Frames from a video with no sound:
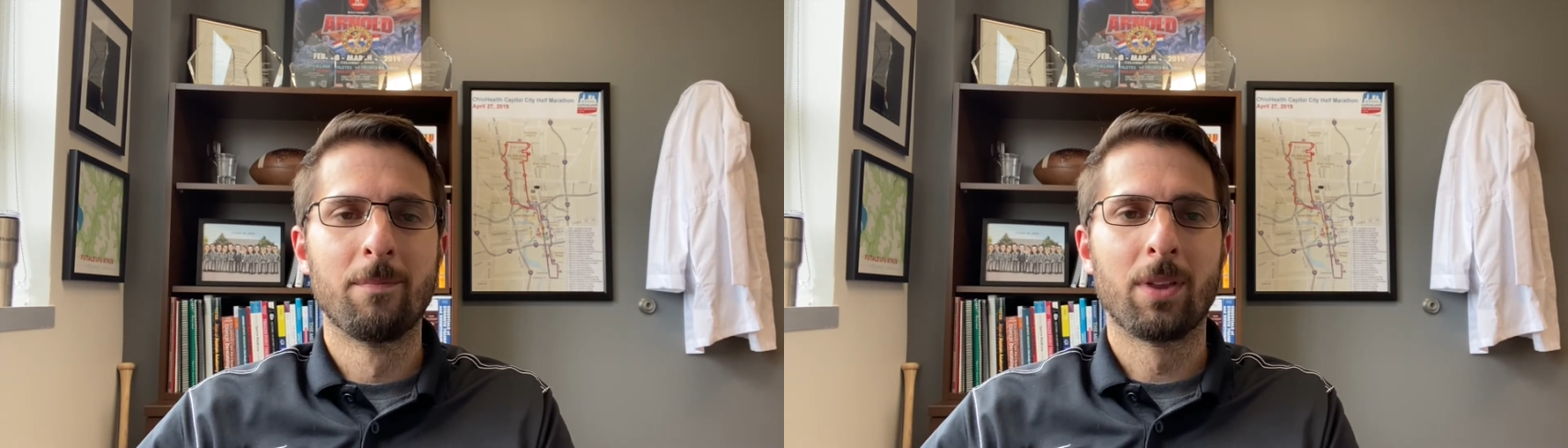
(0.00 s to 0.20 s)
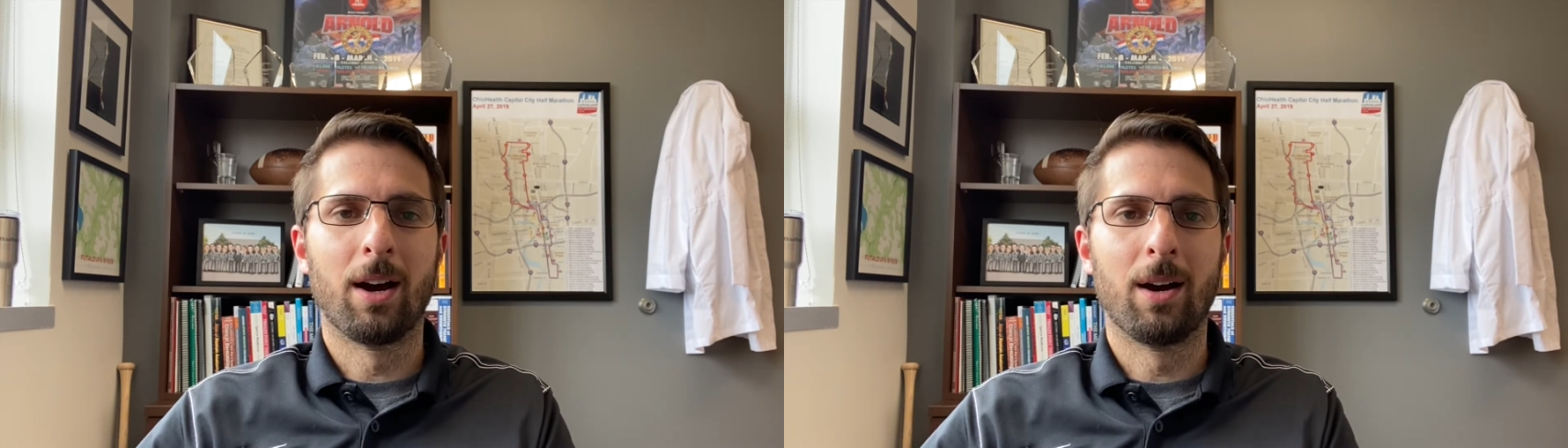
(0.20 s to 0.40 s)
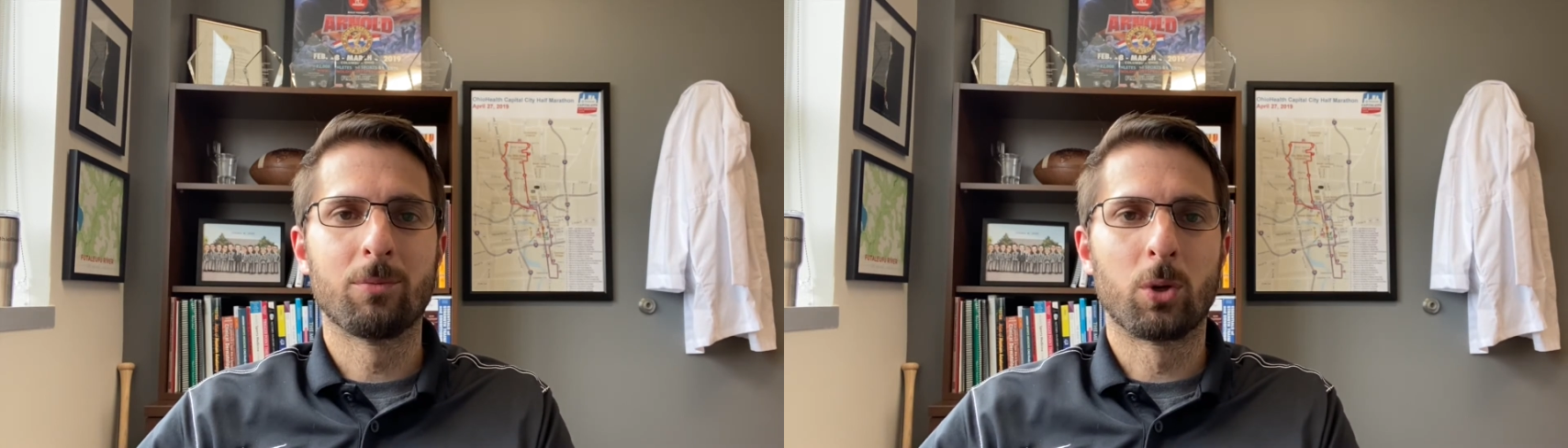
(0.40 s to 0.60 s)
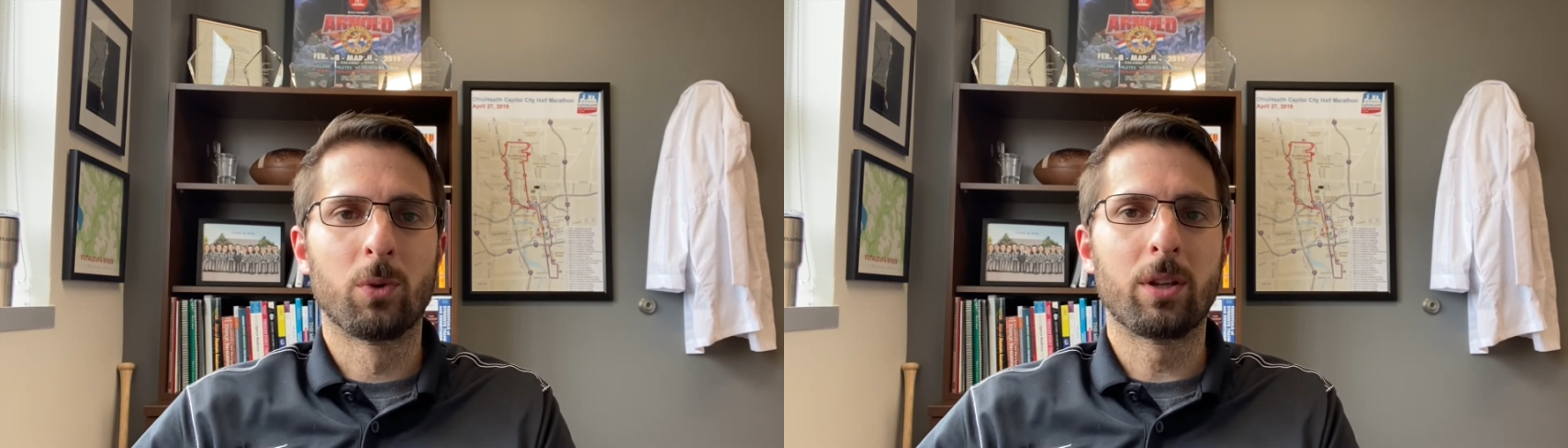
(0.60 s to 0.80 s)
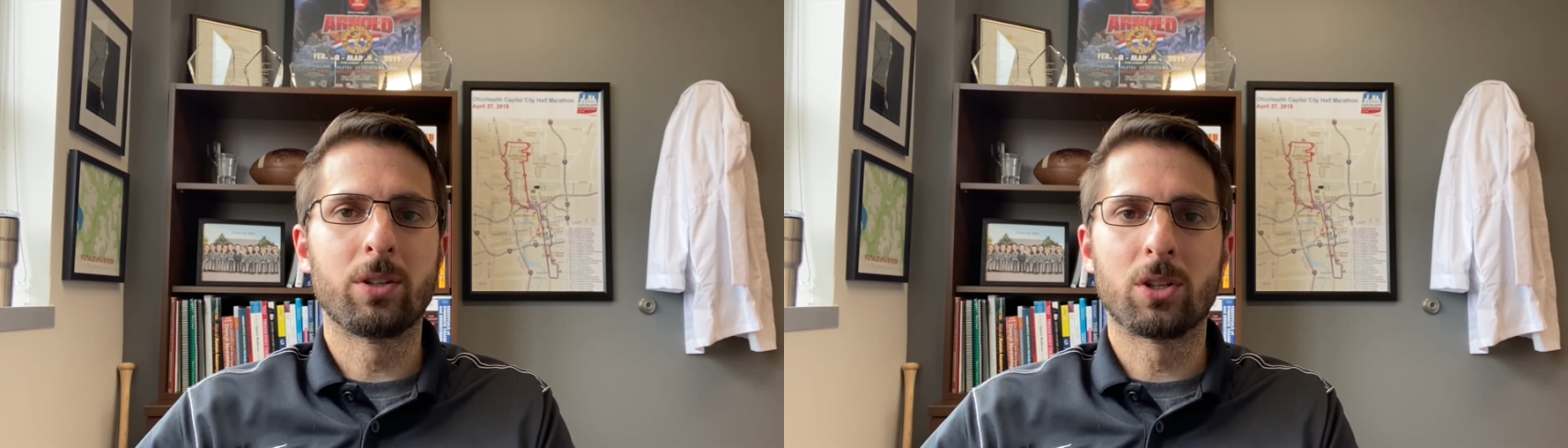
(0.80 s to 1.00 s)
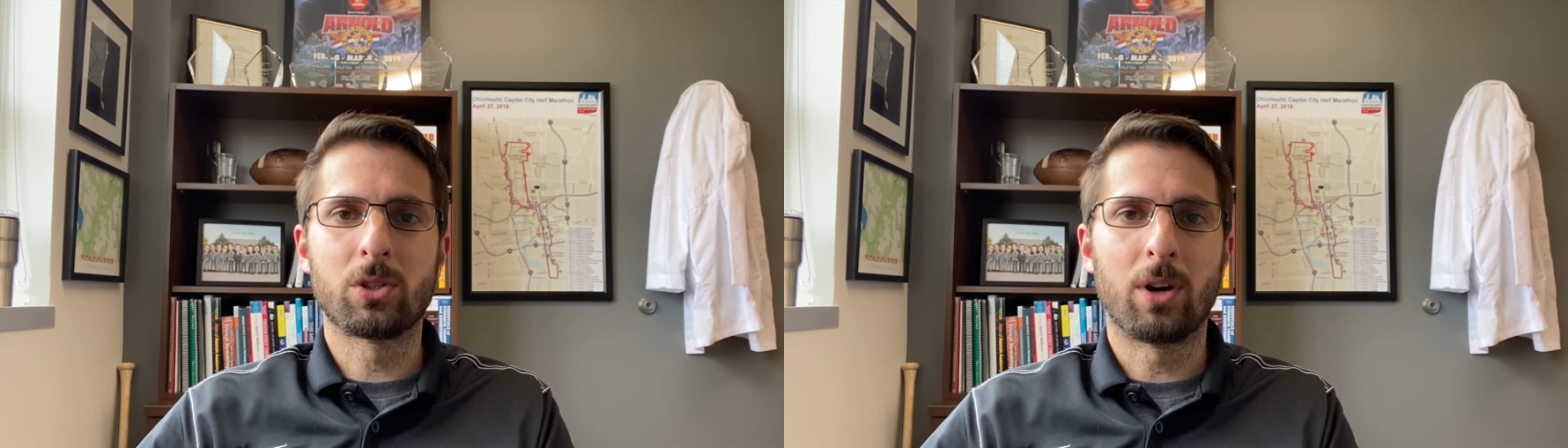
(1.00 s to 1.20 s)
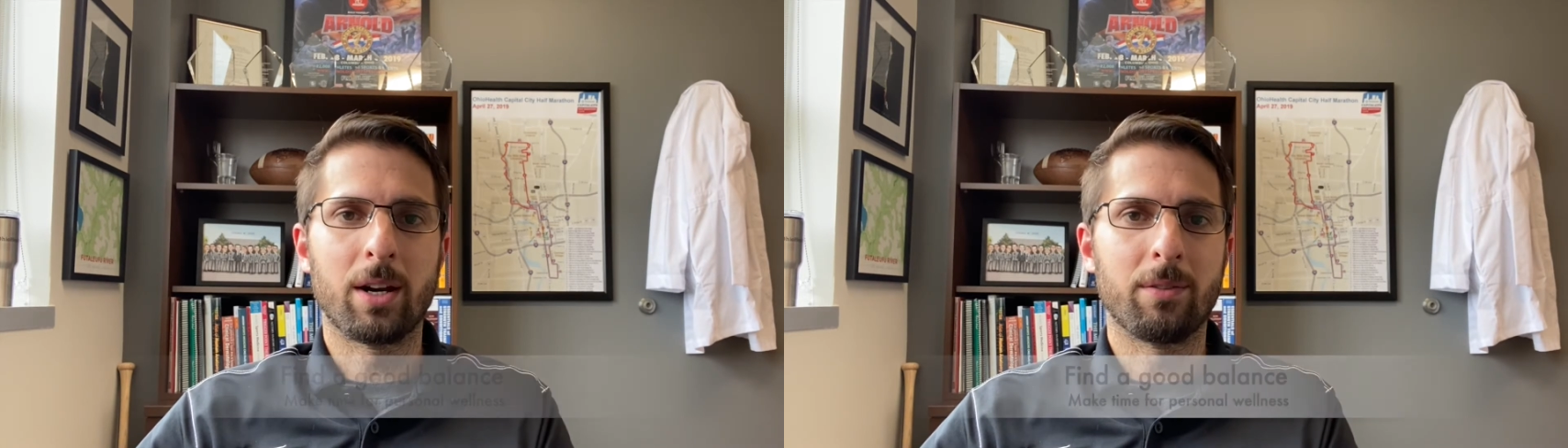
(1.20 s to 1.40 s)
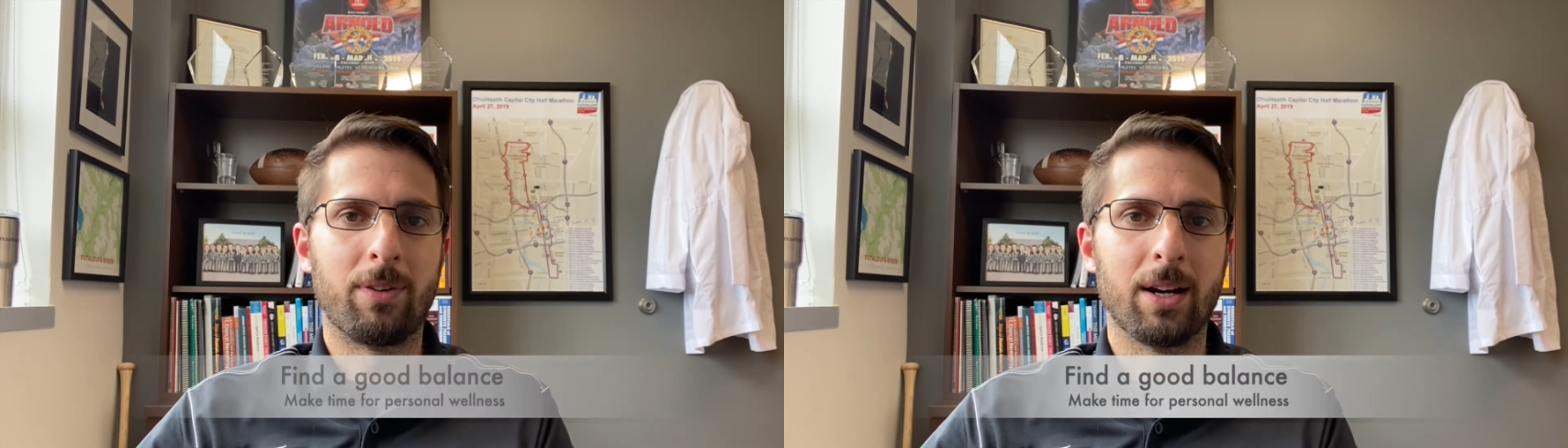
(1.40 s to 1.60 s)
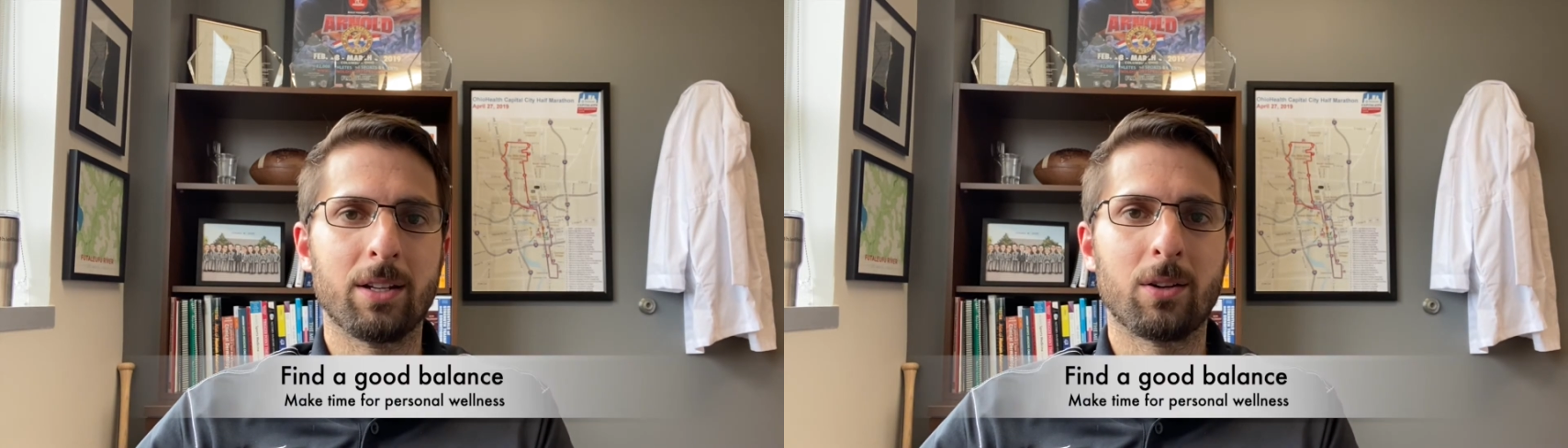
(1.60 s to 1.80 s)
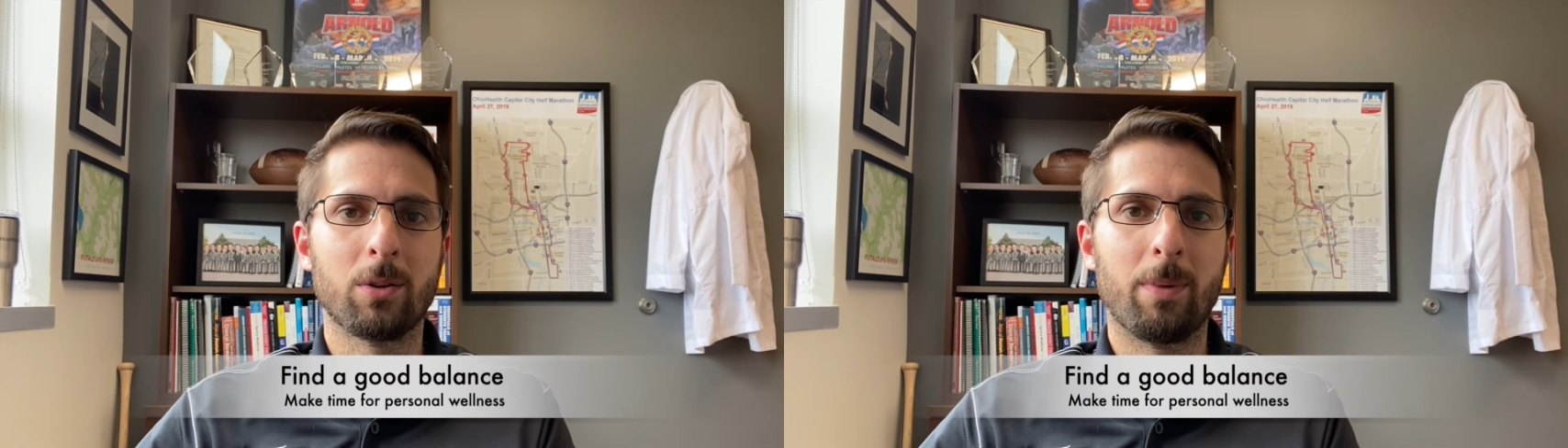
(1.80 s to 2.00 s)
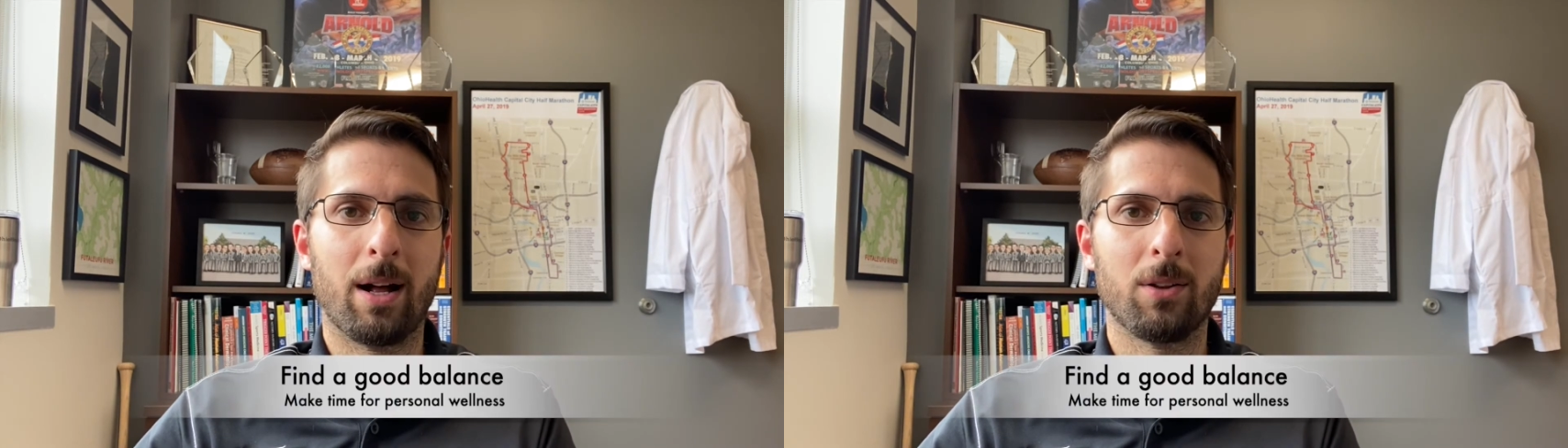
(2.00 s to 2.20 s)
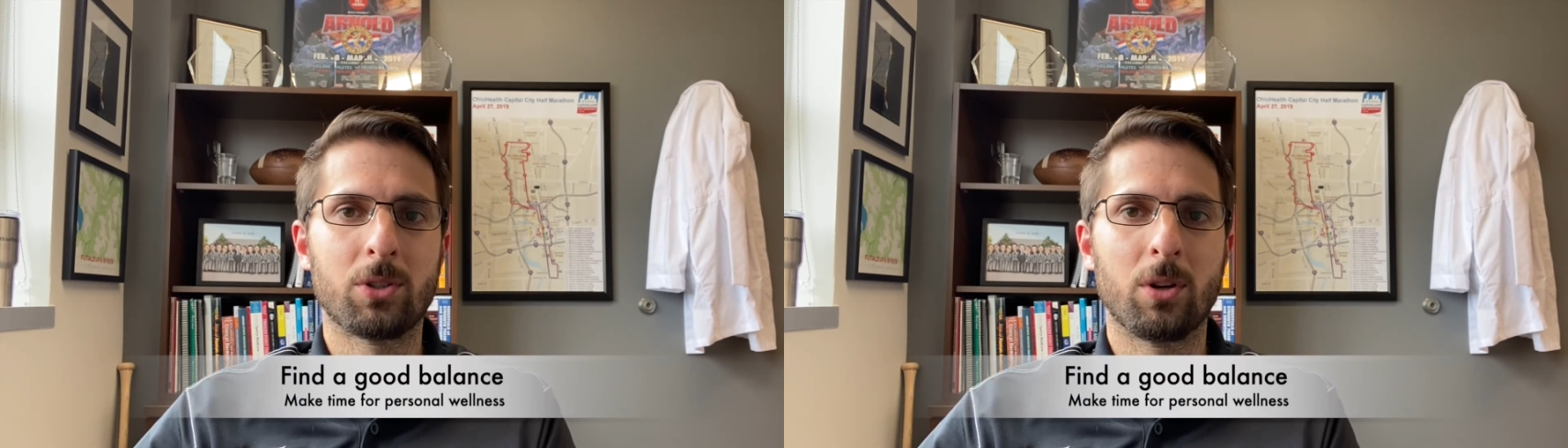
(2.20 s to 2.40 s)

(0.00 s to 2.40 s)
So really just trying to find a good balance,